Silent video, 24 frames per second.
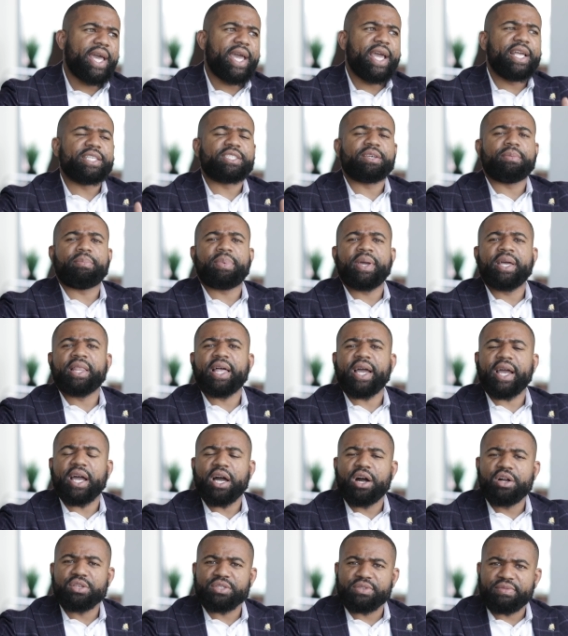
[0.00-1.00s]
it ends up being like
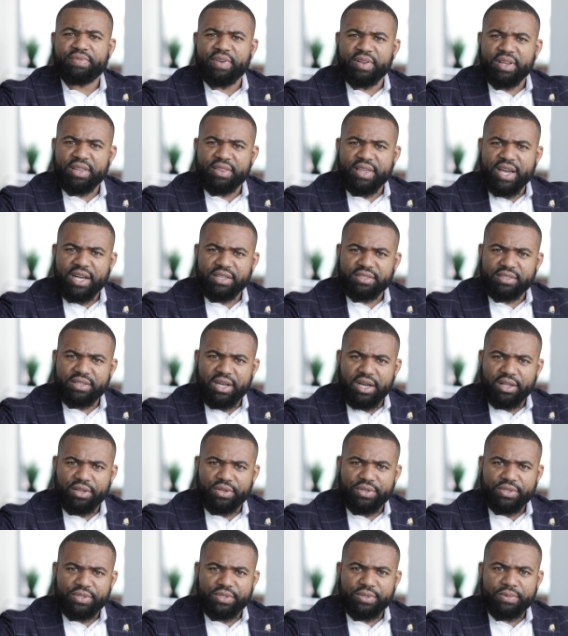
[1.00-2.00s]

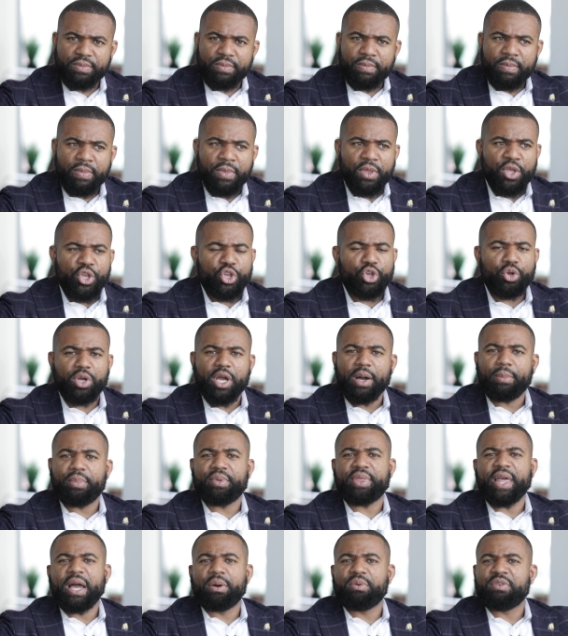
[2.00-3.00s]
$150,000. You
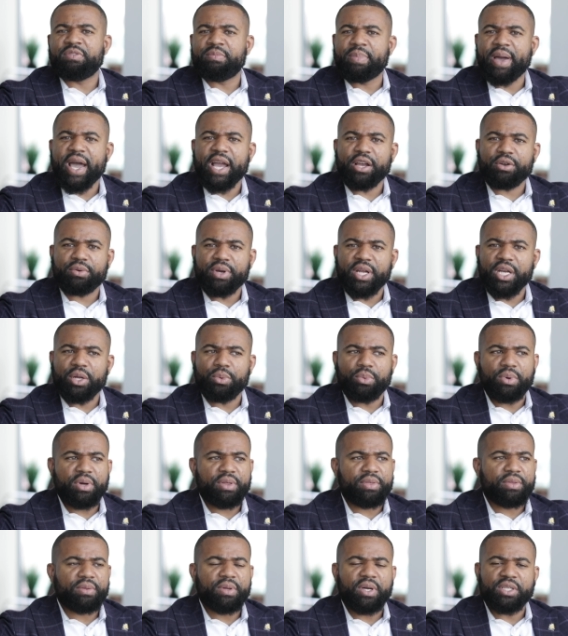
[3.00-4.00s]
couple that with bad credit
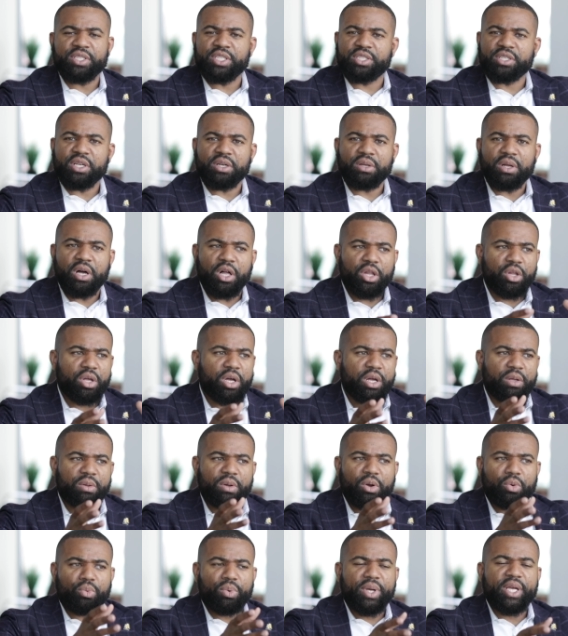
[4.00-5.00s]
with just an
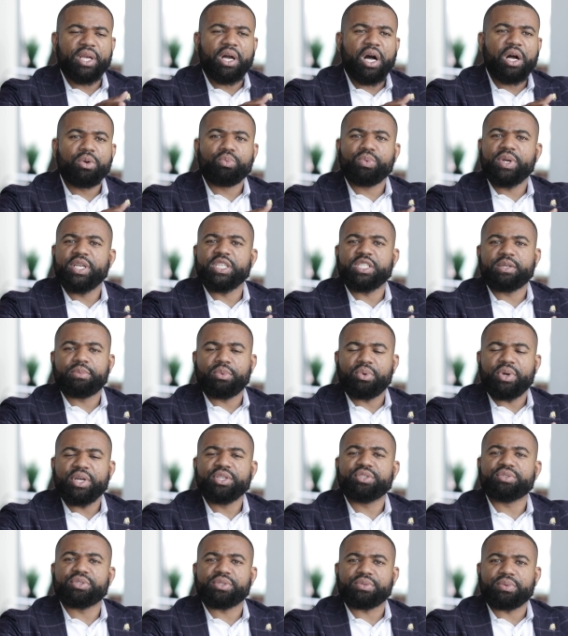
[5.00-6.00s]
unreasonable
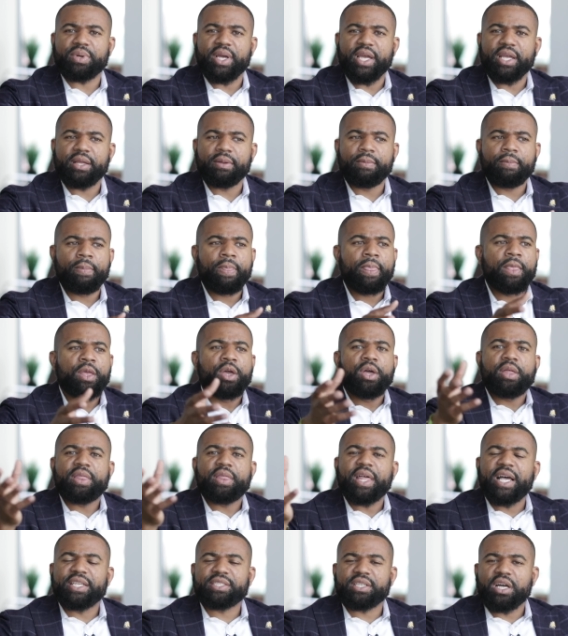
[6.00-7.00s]
interest rate,
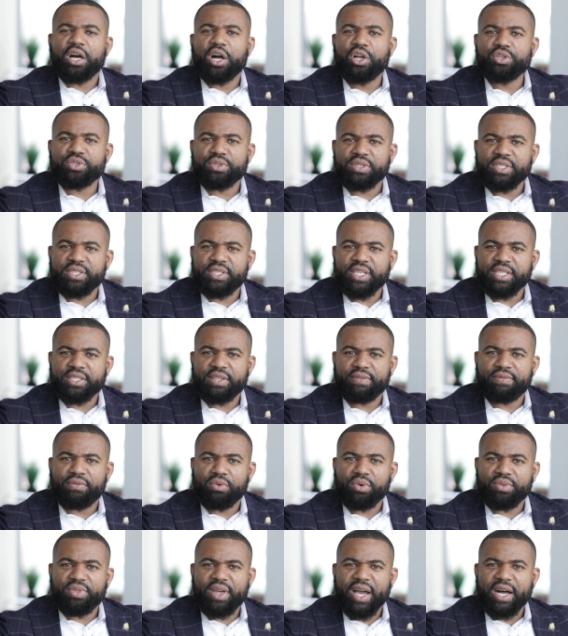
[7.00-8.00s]
that's
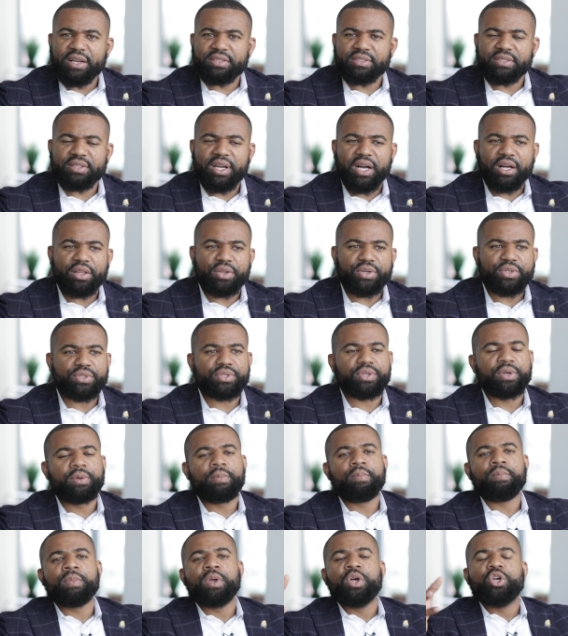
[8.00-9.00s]
$164,000.
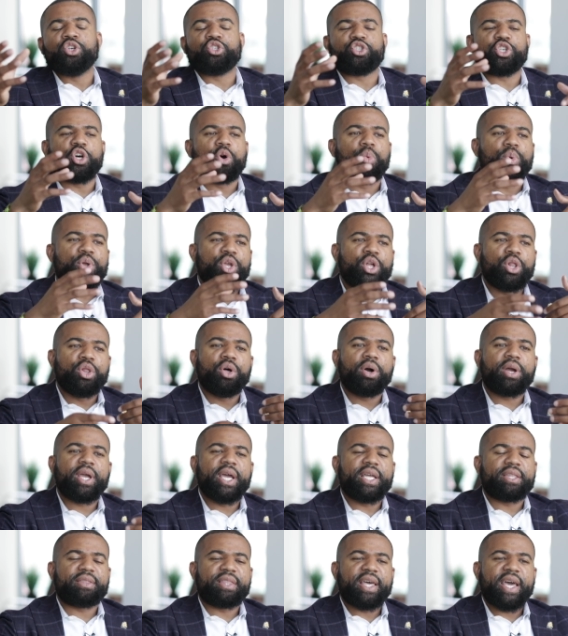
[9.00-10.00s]
So when you
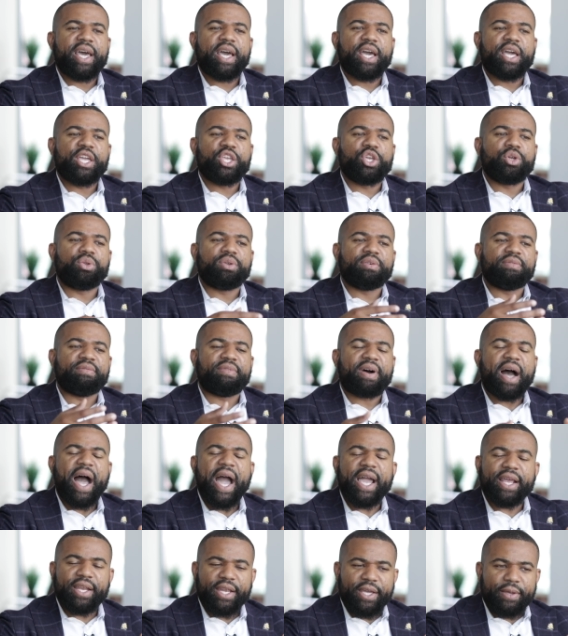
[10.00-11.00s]
look at that and you
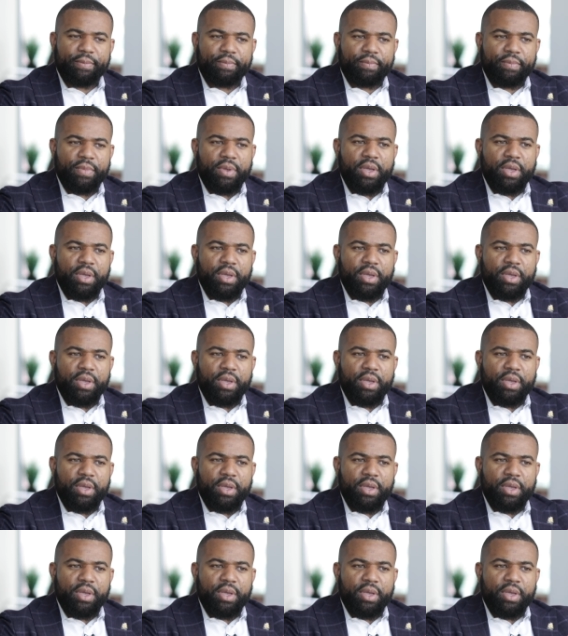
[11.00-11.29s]
divide it,